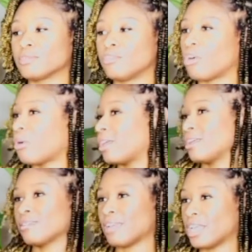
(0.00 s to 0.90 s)
growing
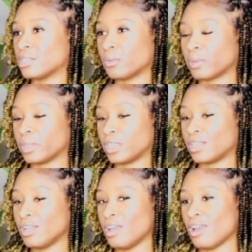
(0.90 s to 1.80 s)
as a woman.
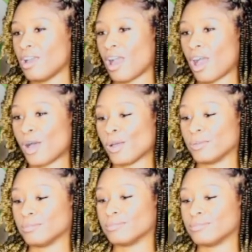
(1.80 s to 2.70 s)

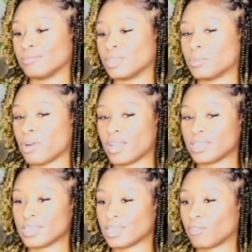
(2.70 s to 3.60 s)
The
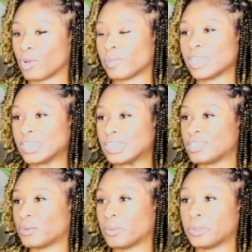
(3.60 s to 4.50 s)
process of womanhood is
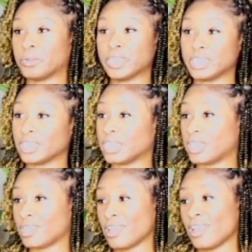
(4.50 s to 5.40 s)
an ongoing journey.